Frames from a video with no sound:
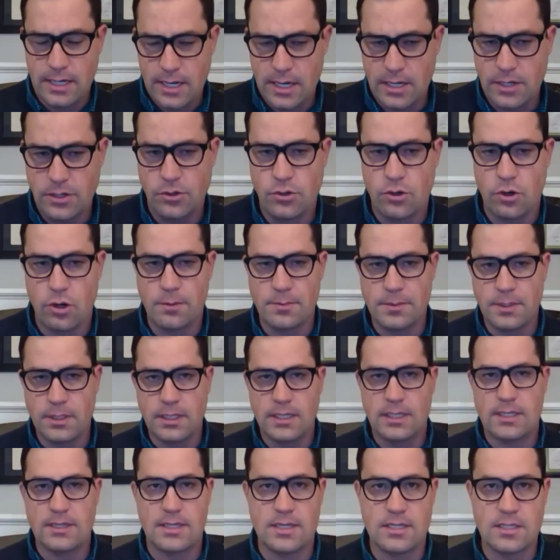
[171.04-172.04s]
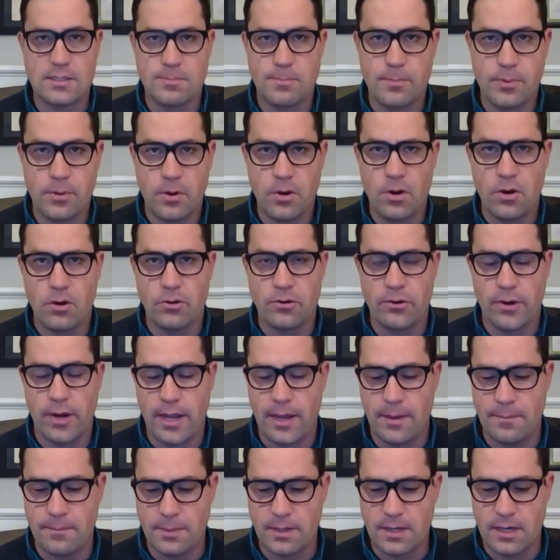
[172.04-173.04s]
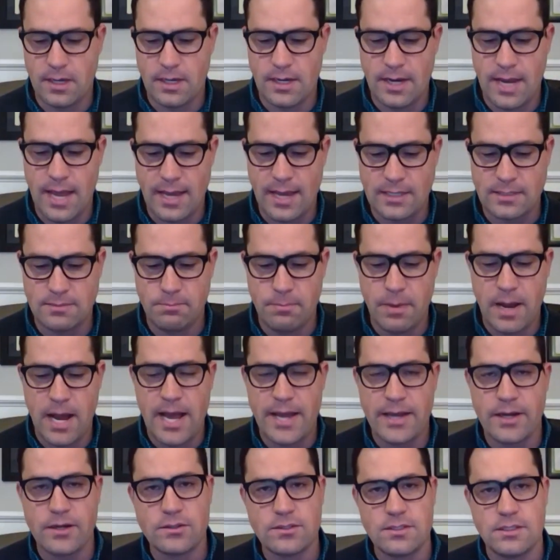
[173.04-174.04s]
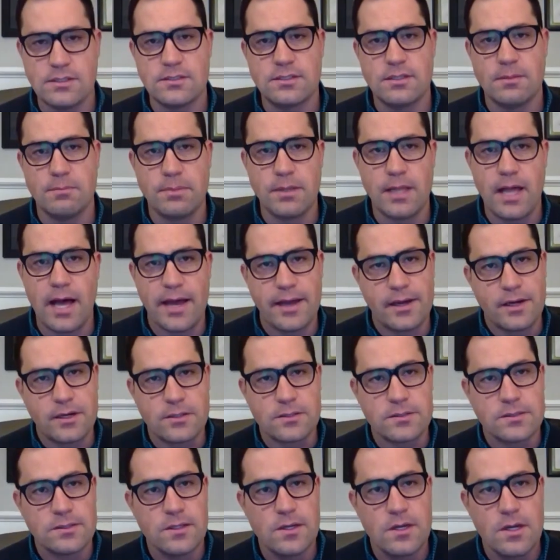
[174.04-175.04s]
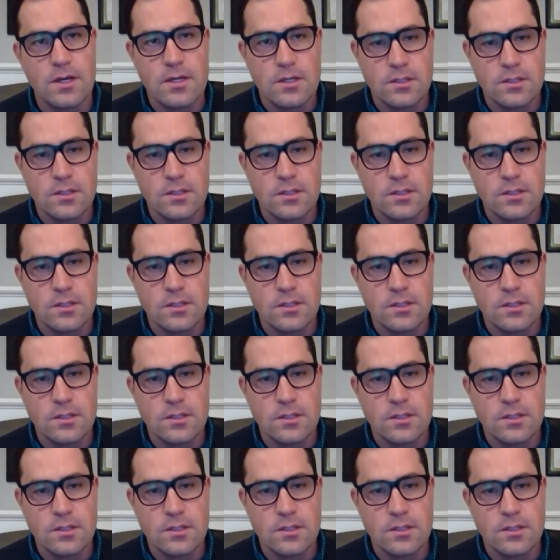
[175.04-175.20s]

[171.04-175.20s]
And normally this program connects buyers and suppliers.